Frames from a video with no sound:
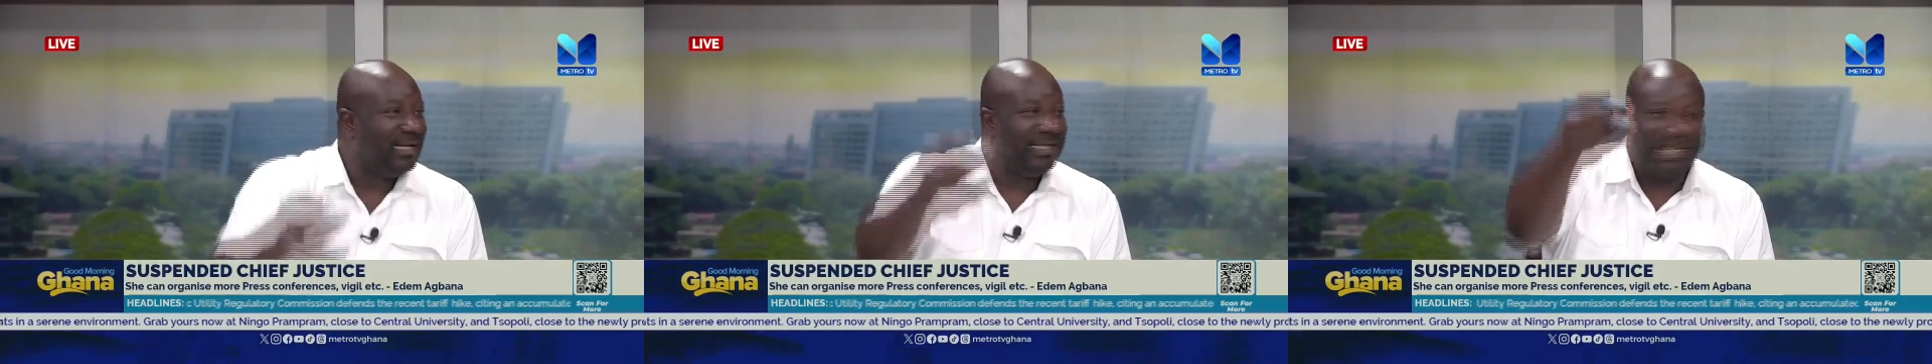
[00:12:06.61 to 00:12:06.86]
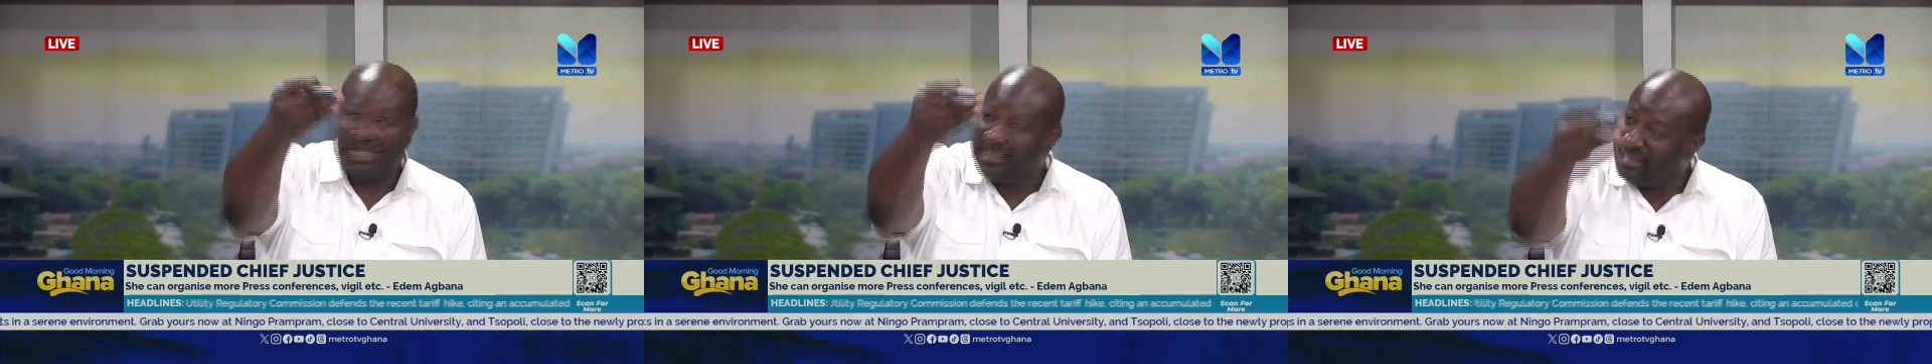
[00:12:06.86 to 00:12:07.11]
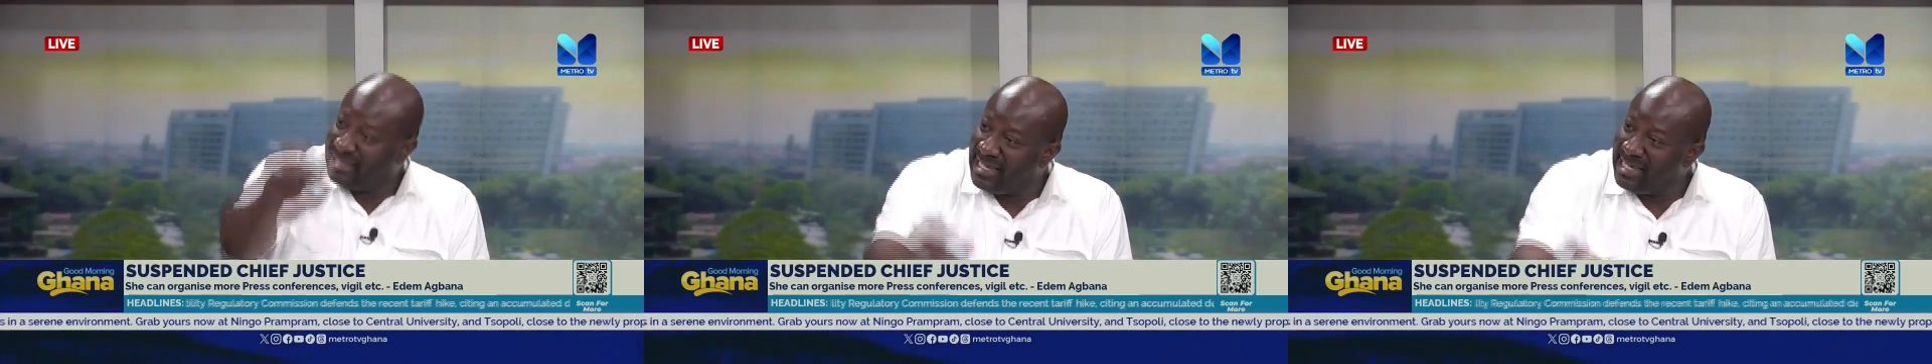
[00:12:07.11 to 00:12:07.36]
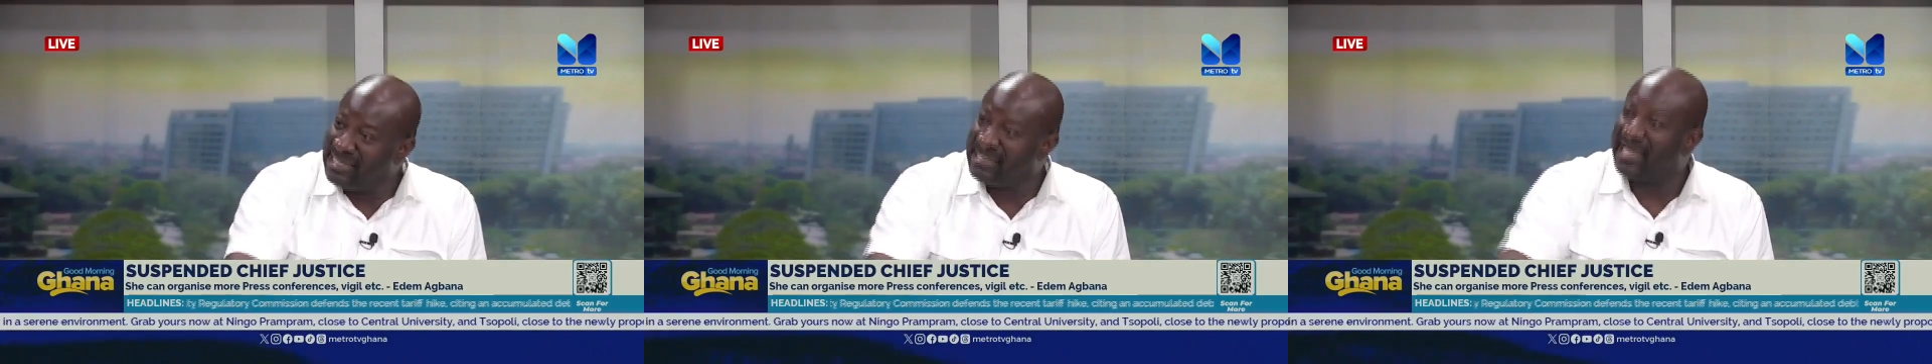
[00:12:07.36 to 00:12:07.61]
the
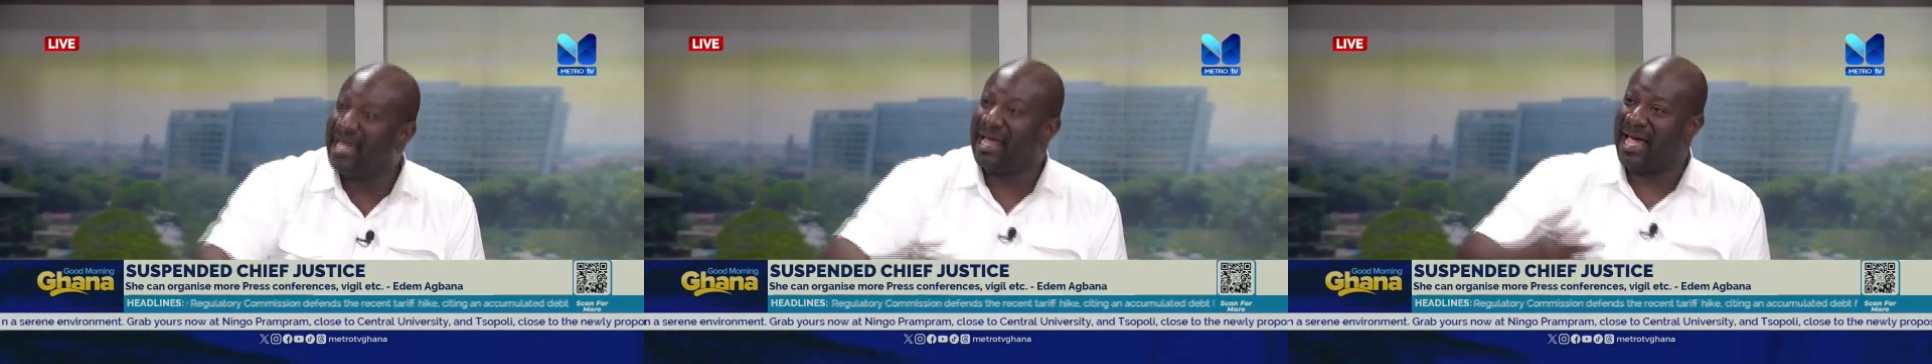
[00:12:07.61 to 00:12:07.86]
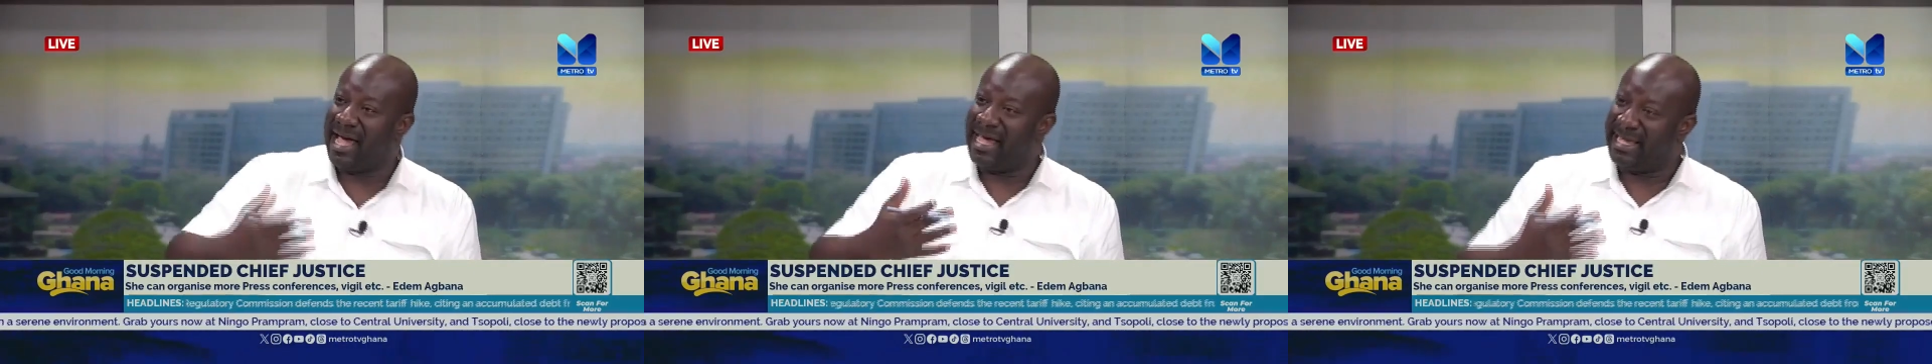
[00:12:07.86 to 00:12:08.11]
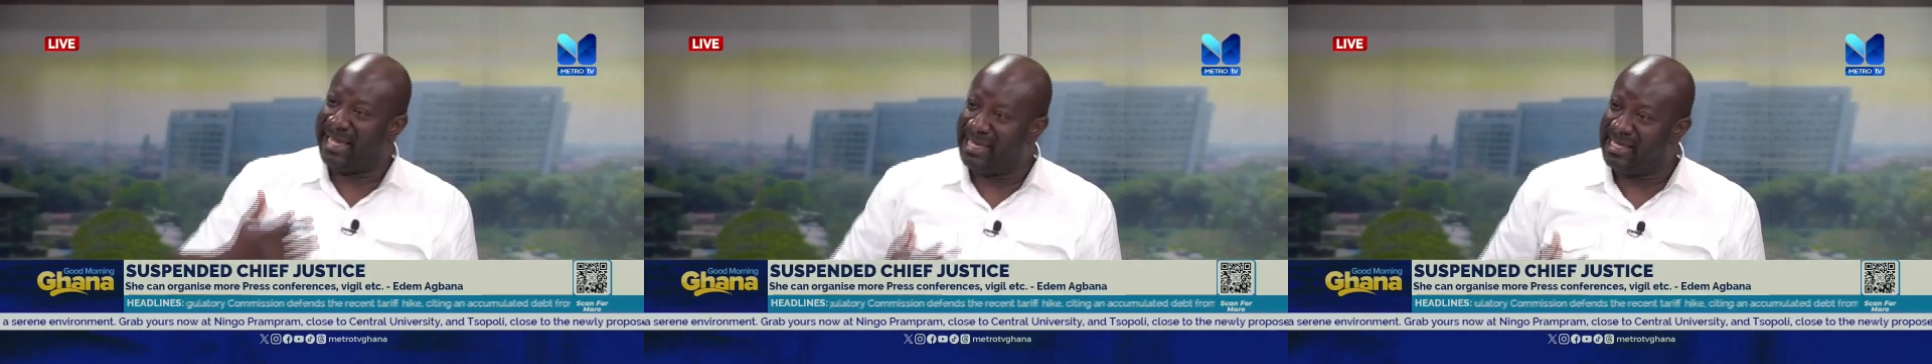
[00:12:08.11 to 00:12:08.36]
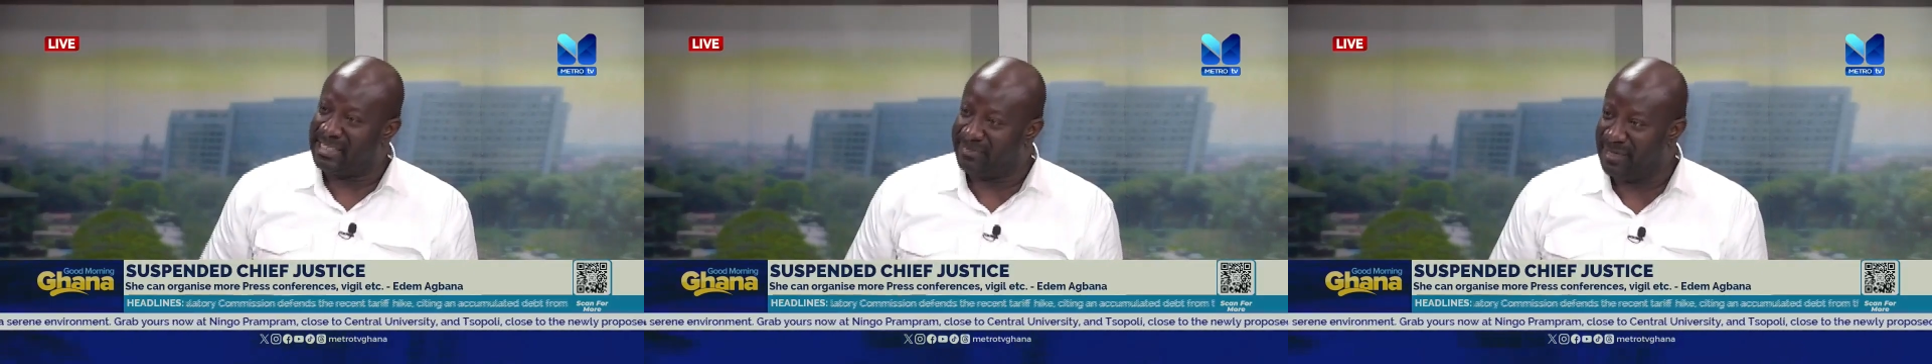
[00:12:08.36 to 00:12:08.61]
things that are
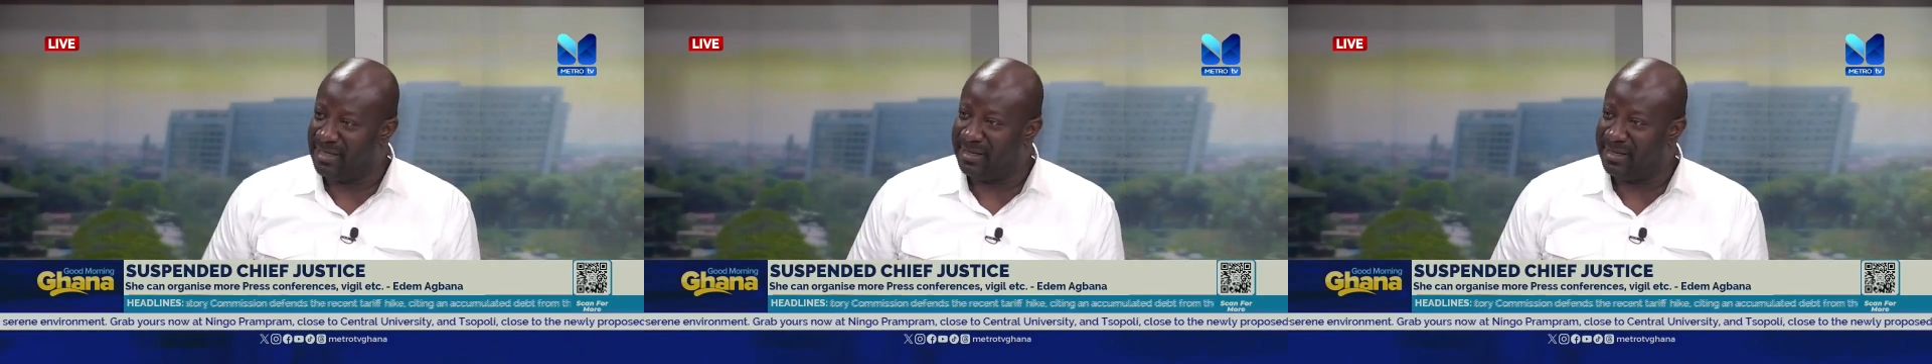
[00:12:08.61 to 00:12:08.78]
against me.